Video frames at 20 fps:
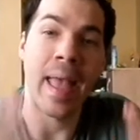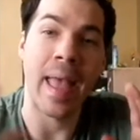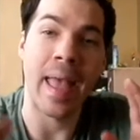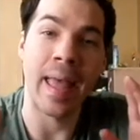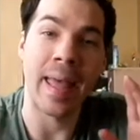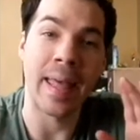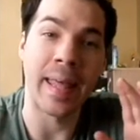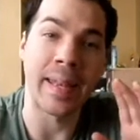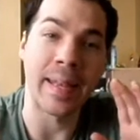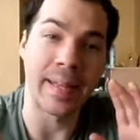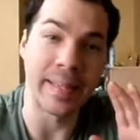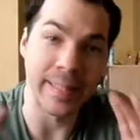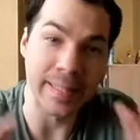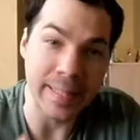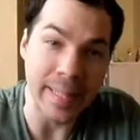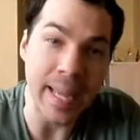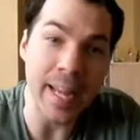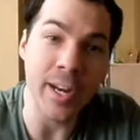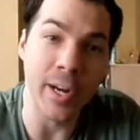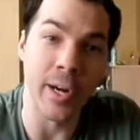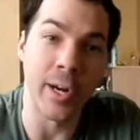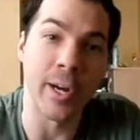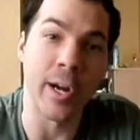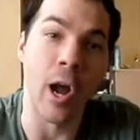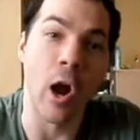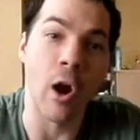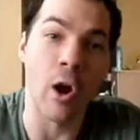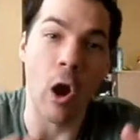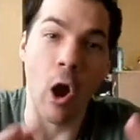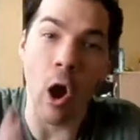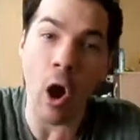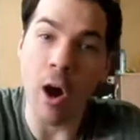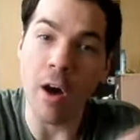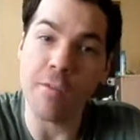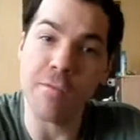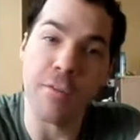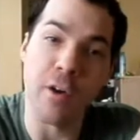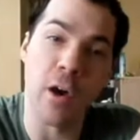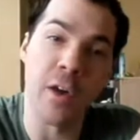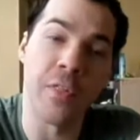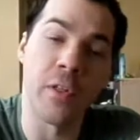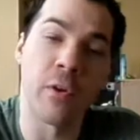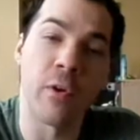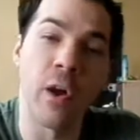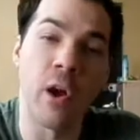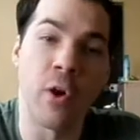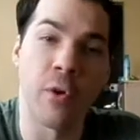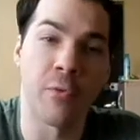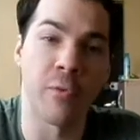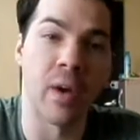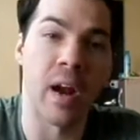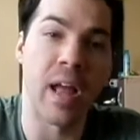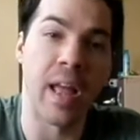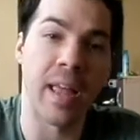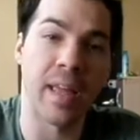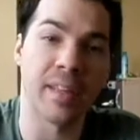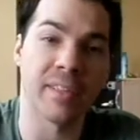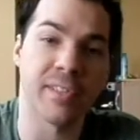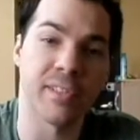and Leonard are off on their own, right?